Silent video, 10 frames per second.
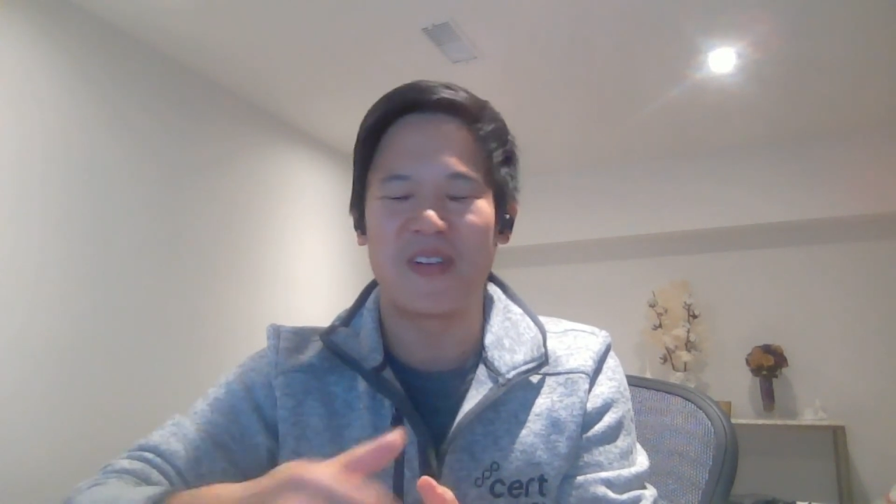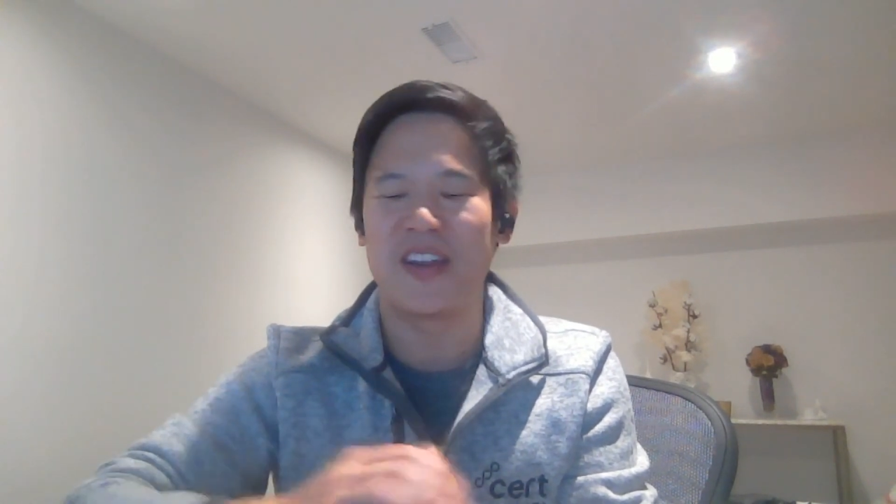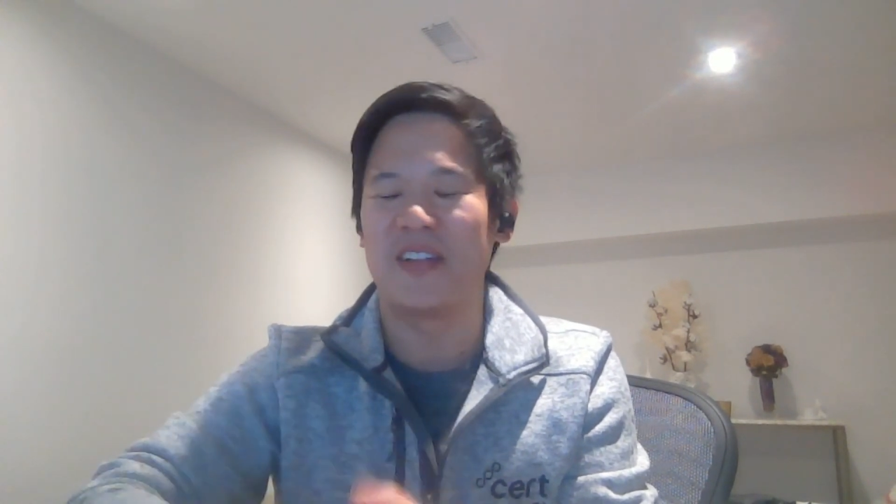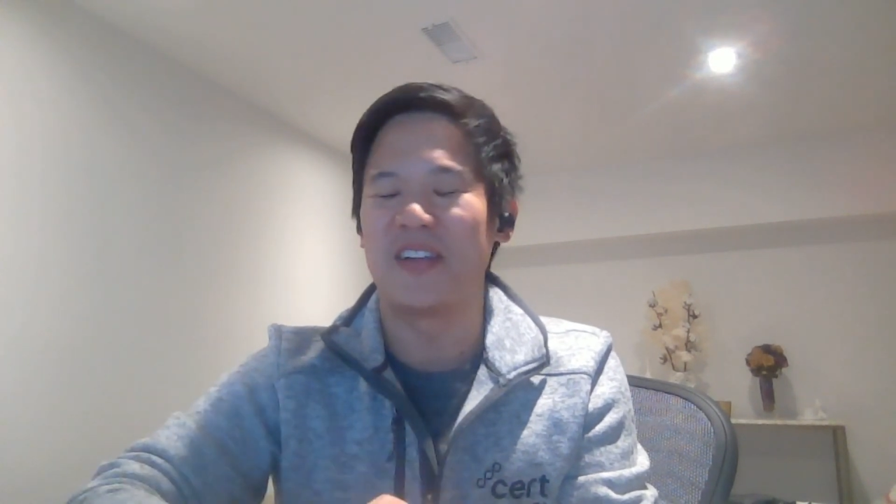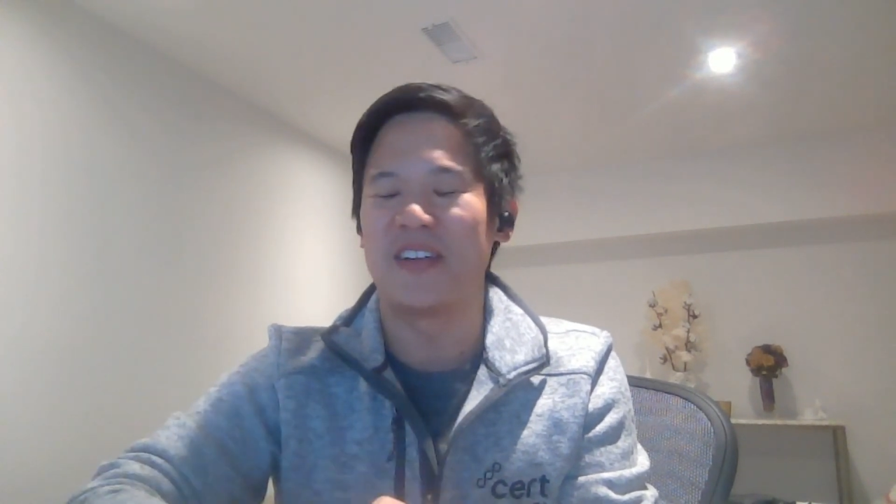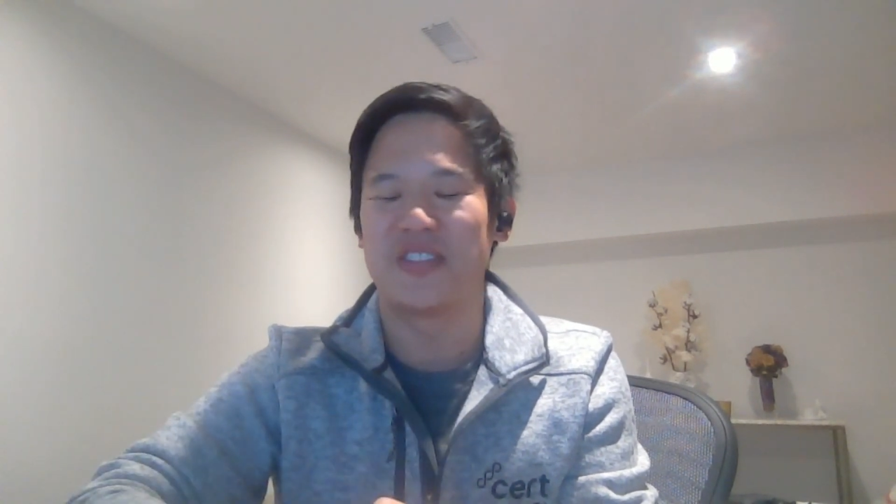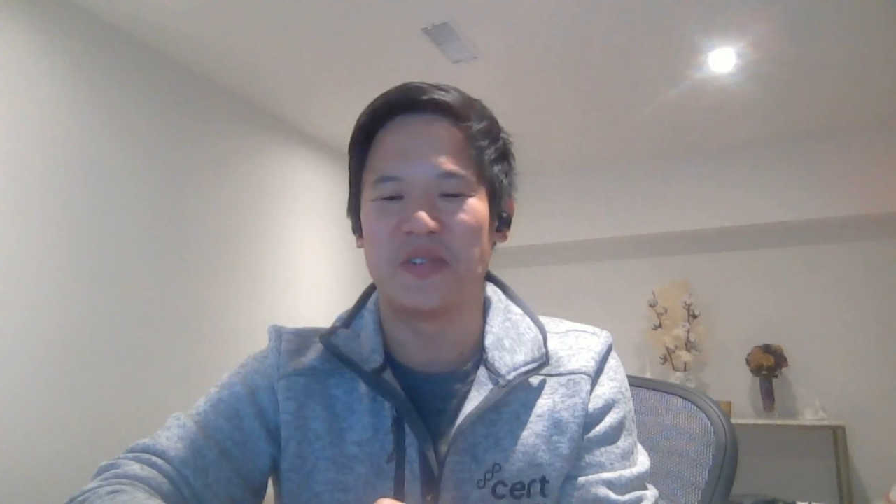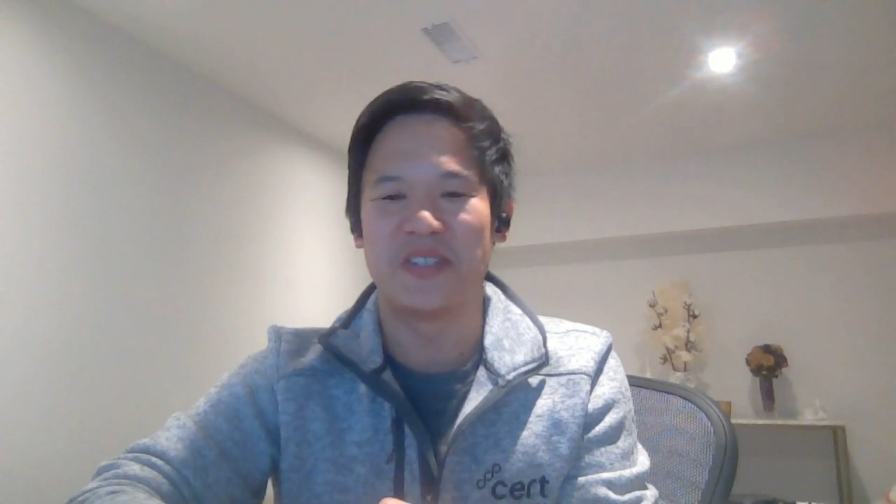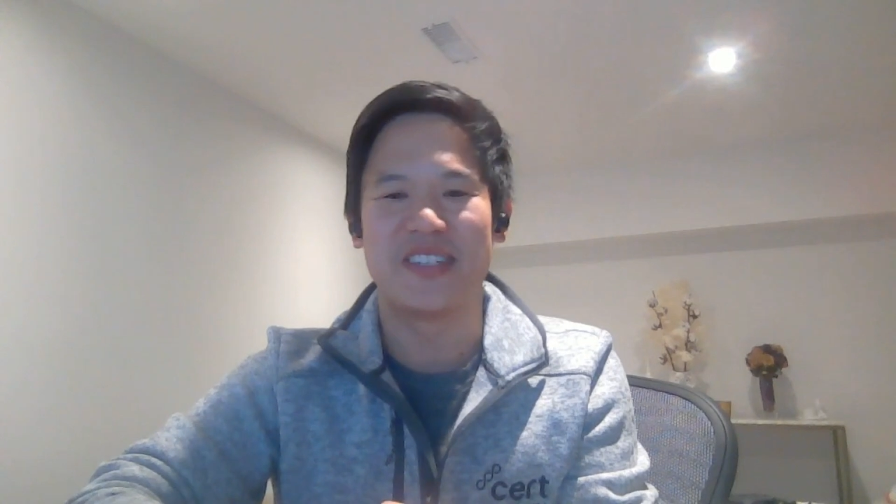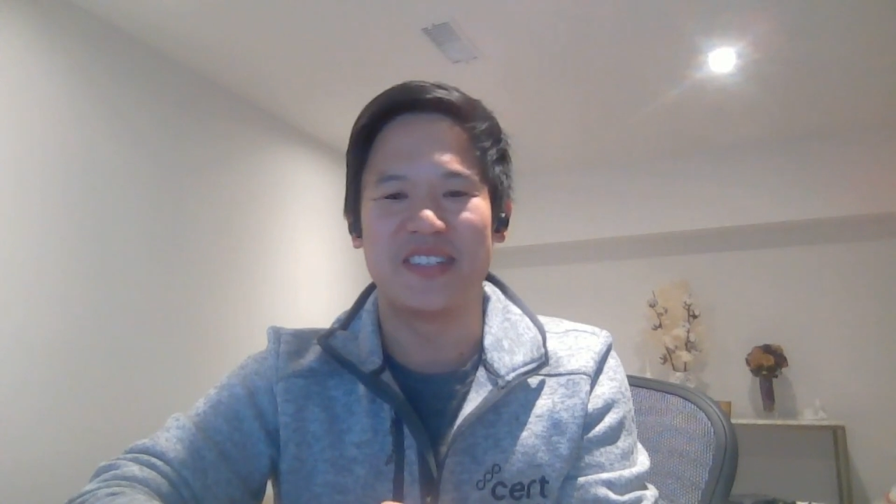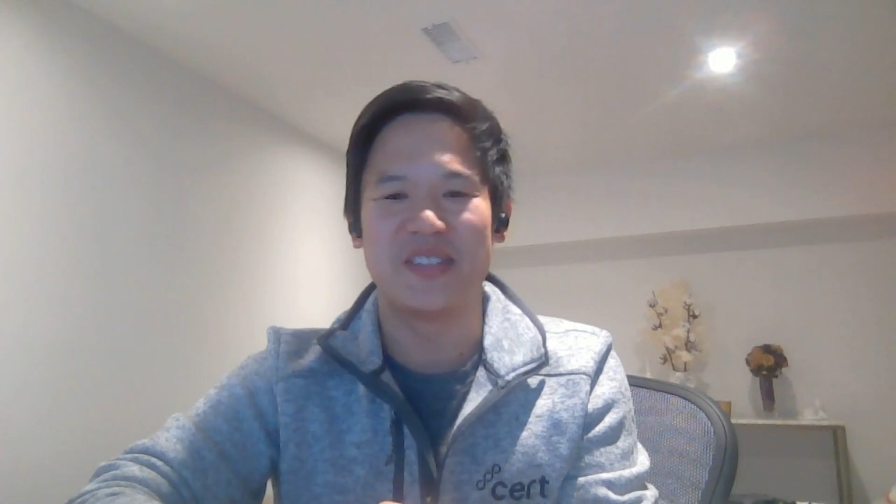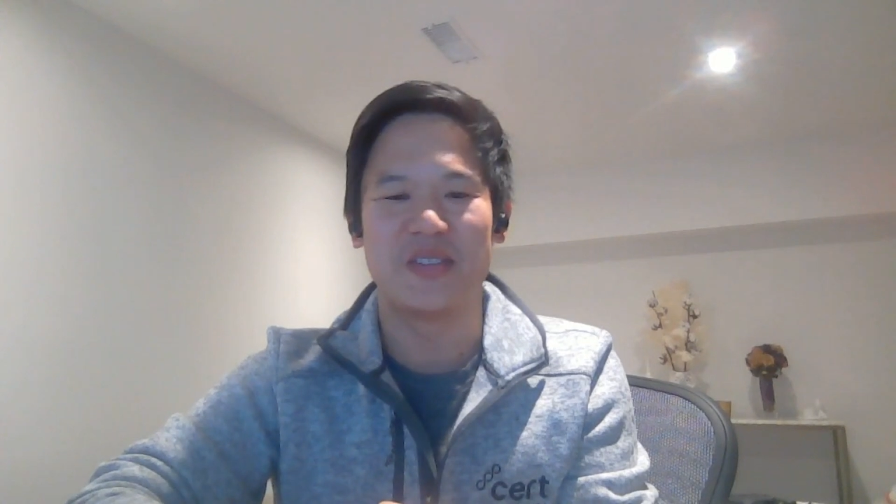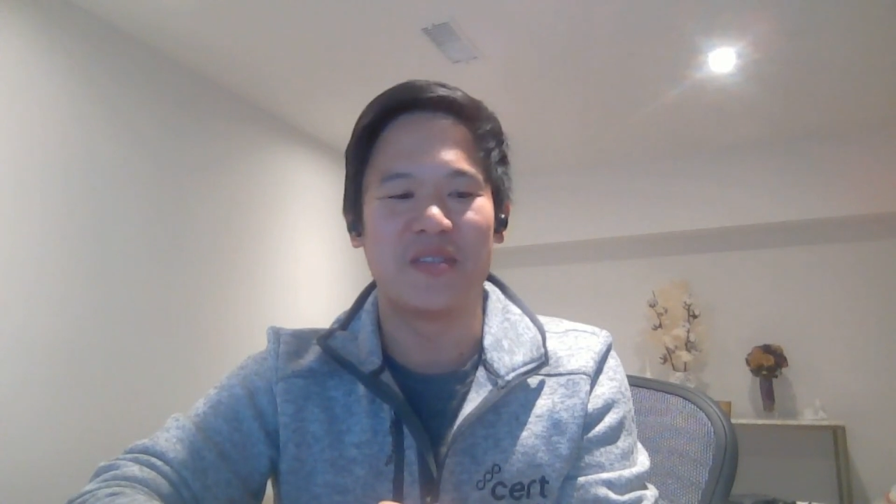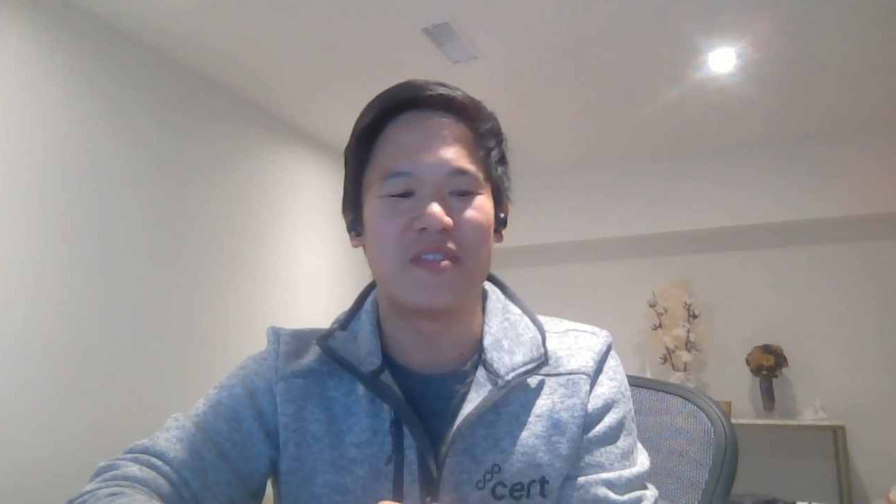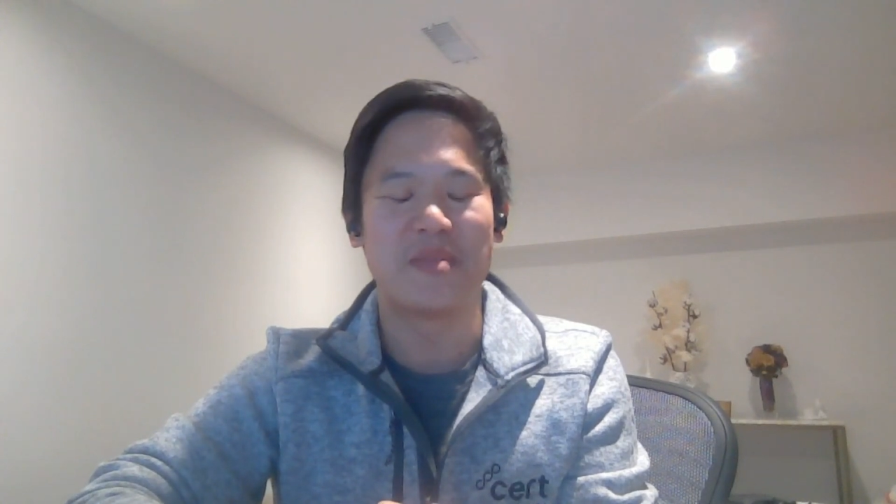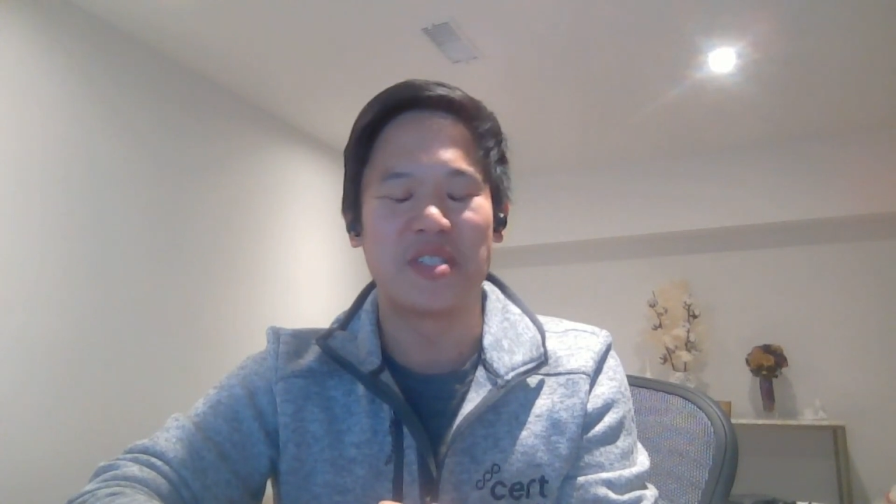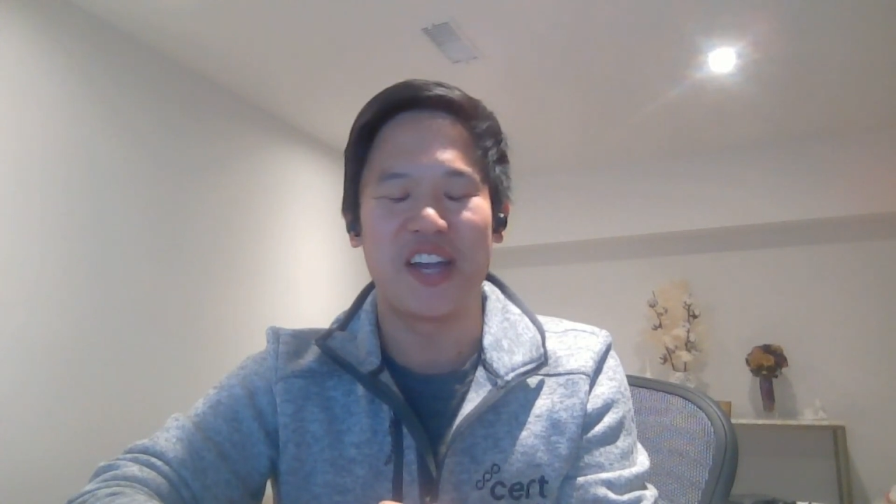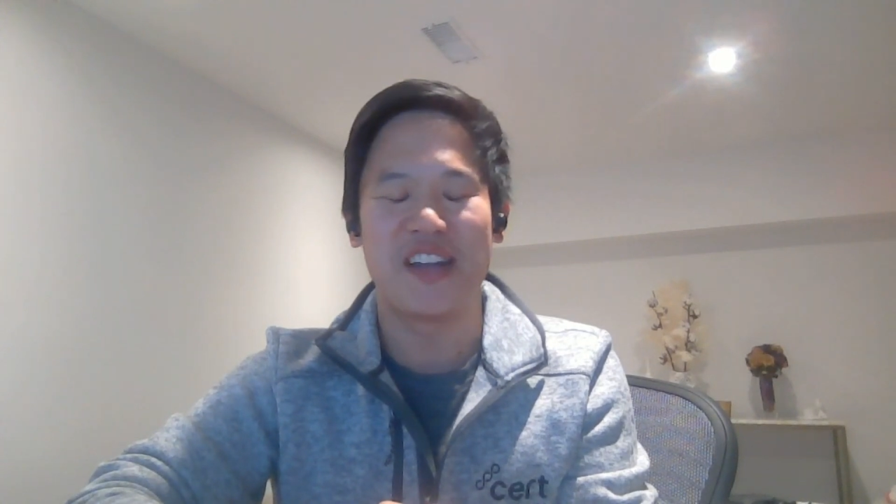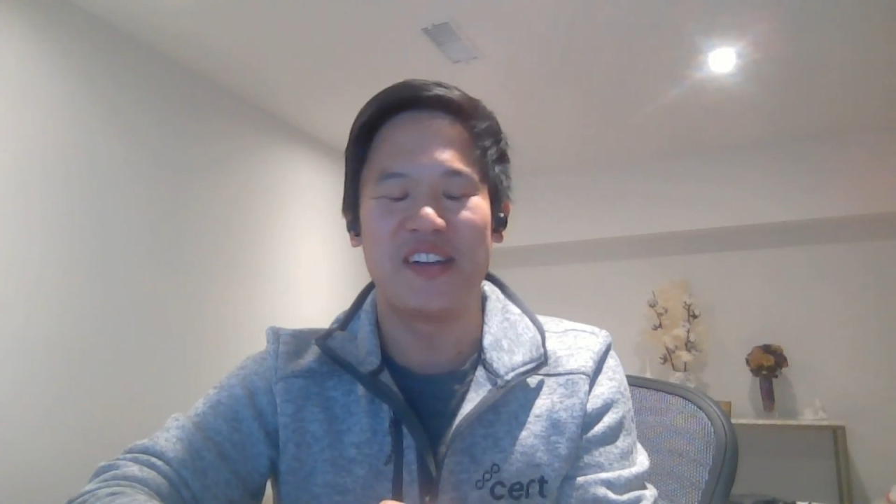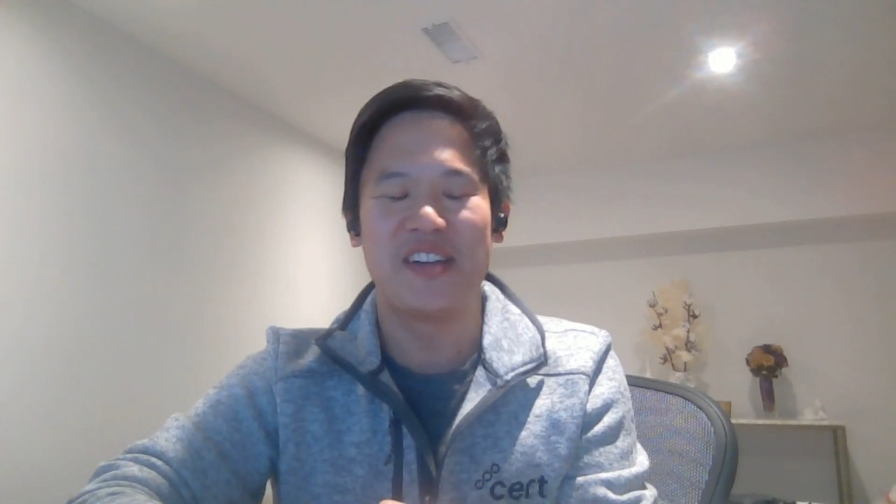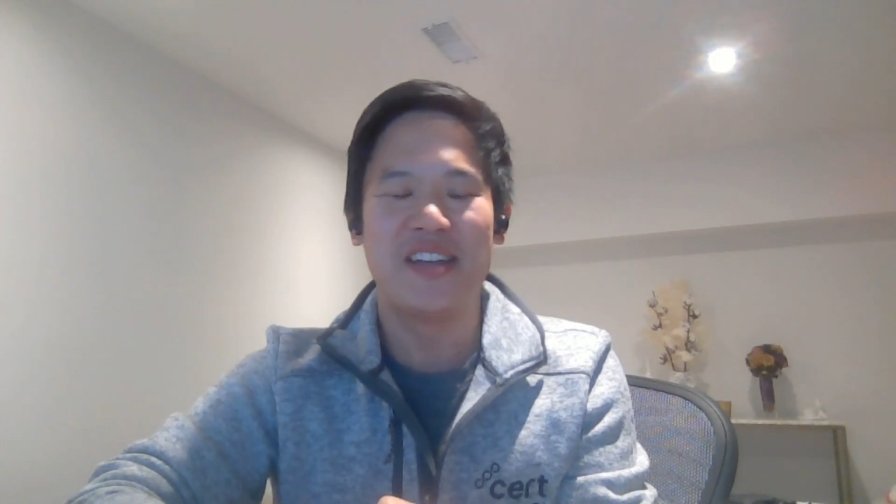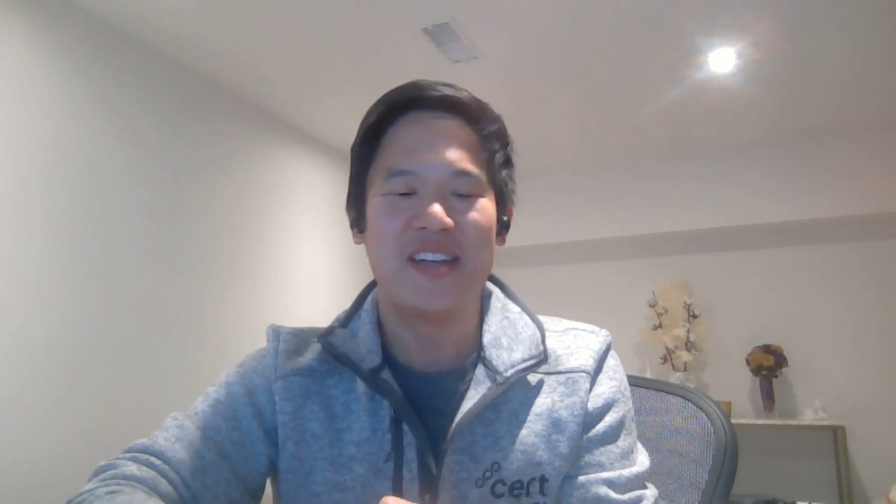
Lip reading: We were getting a lot of solar cells over from China.